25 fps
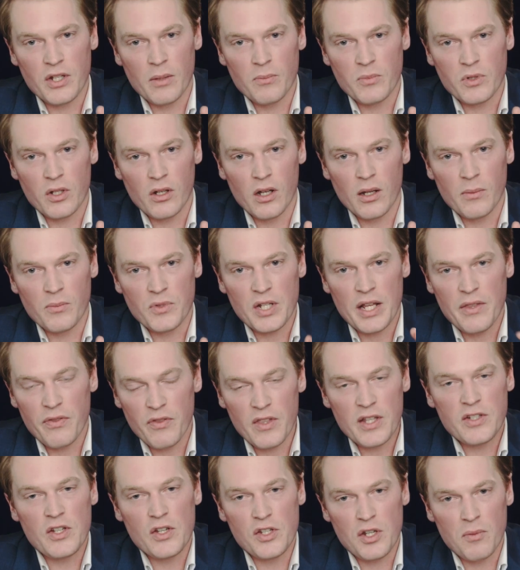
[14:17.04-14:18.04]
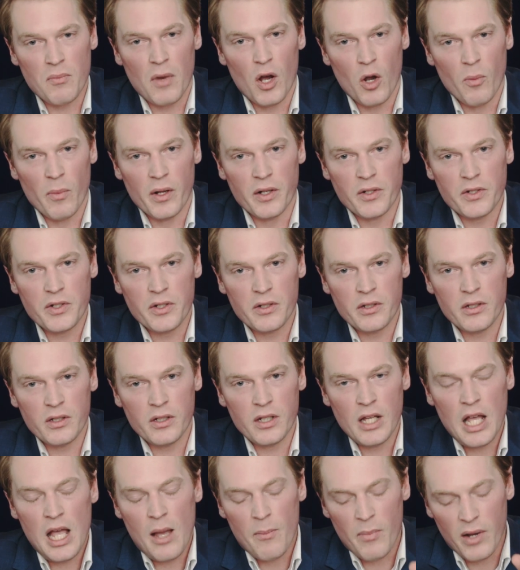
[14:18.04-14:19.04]
sometimes. And this is a moment.
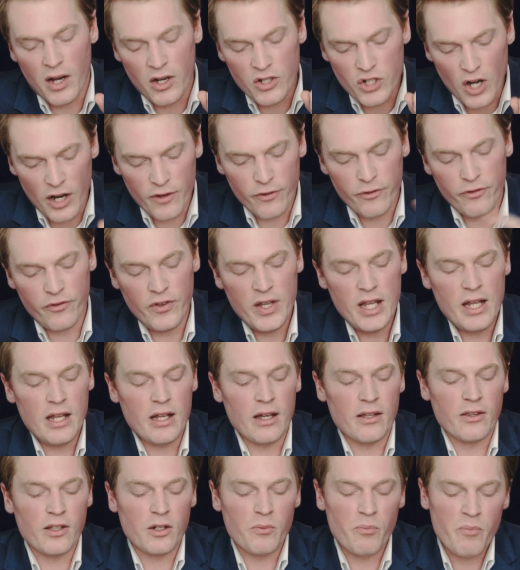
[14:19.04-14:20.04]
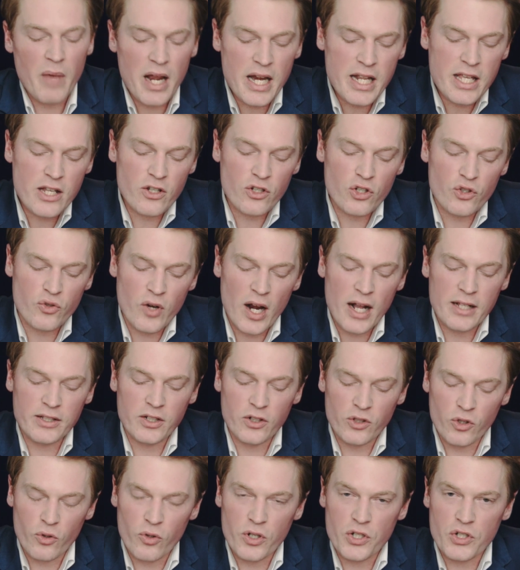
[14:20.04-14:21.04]
Because I fear that many
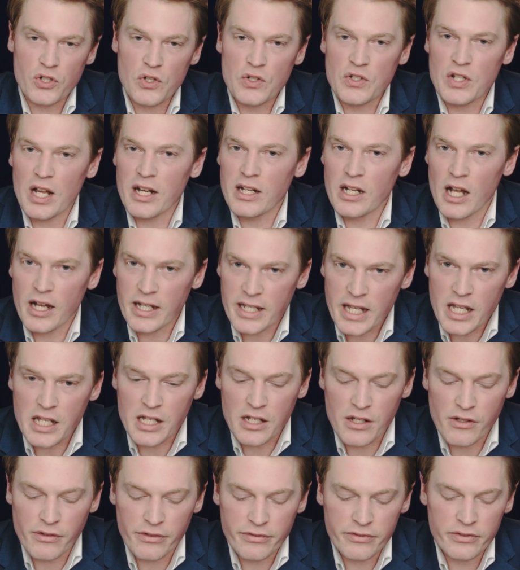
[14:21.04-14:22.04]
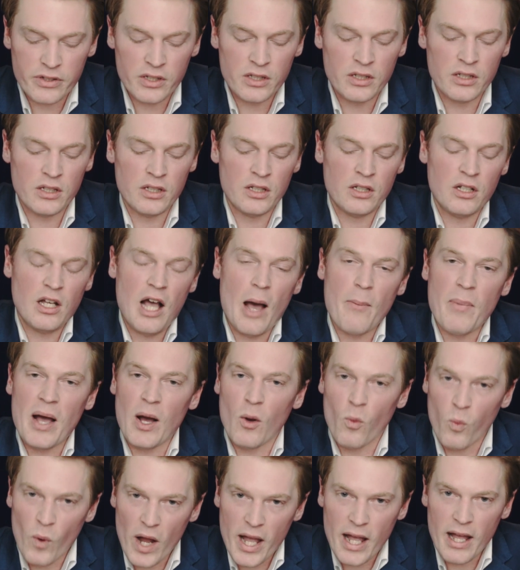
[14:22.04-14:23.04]
Australian Christians are naive
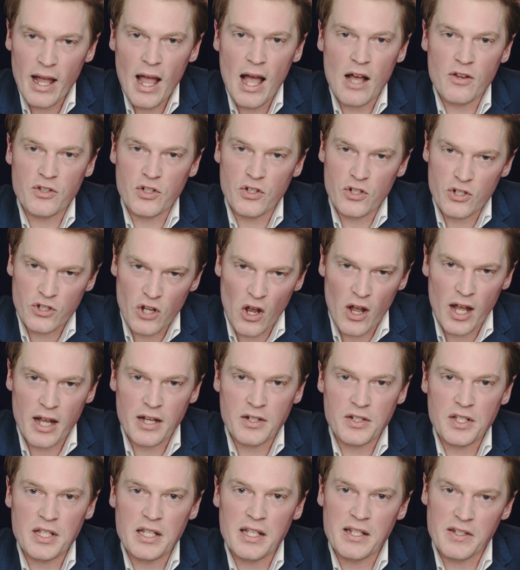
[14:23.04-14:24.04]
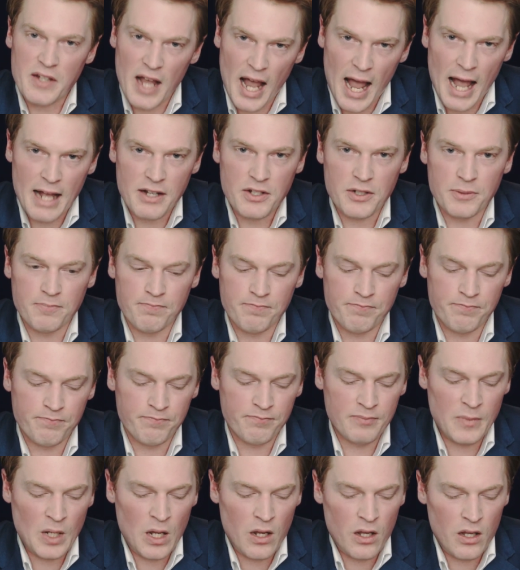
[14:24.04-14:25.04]
about where our society is at.
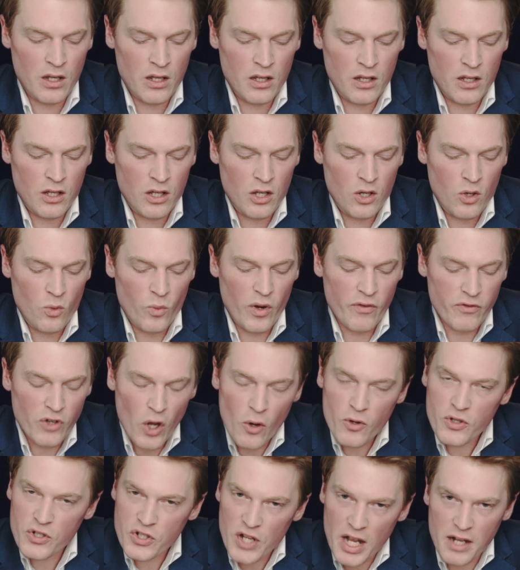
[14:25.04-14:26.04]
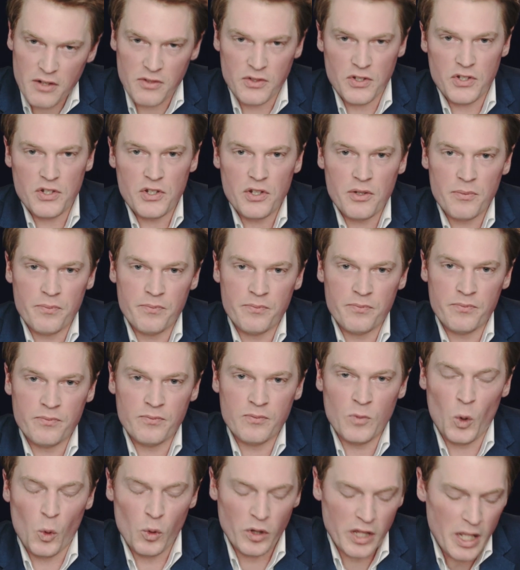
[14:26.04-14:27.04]
We have no sense,
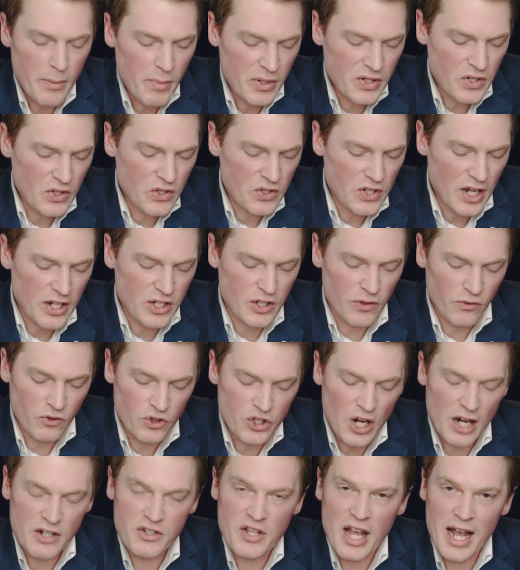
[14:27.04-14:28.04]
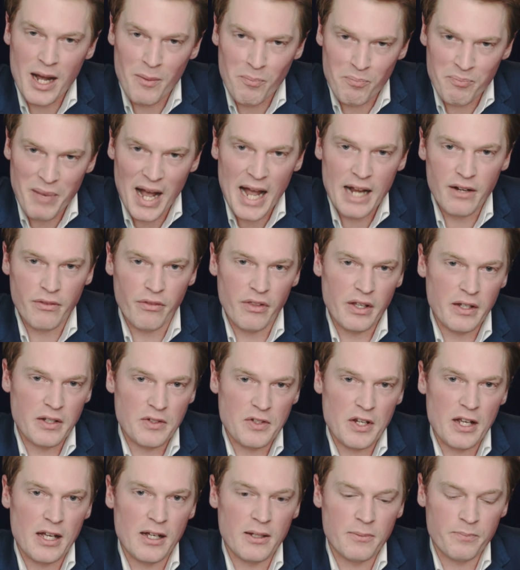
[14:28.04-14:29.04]
or limited sense, of just how bad things
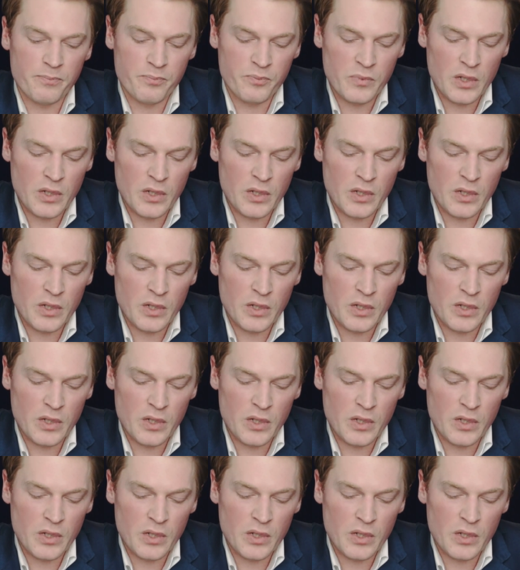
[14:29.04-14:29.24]
are.